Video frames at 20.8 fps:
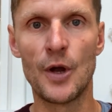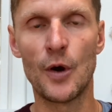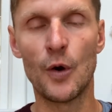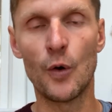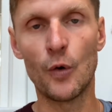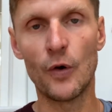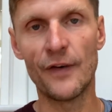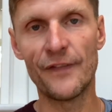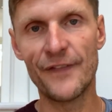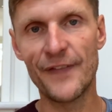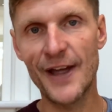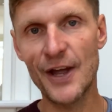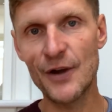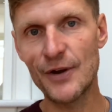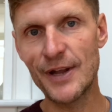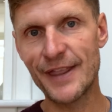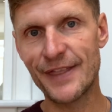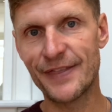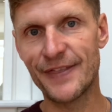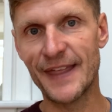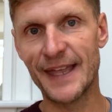or a very
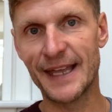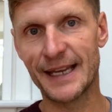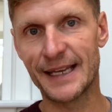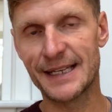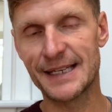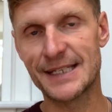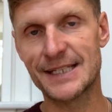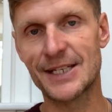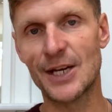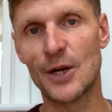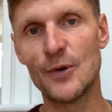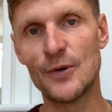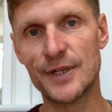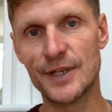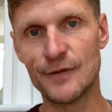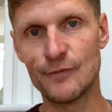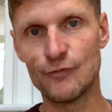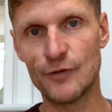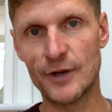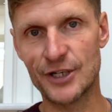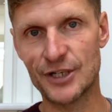thick
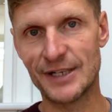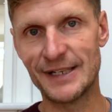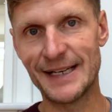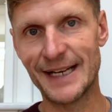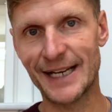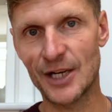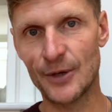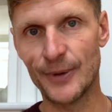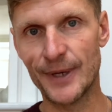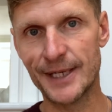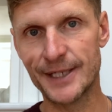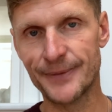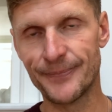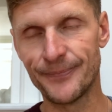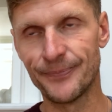sodium rich liquid.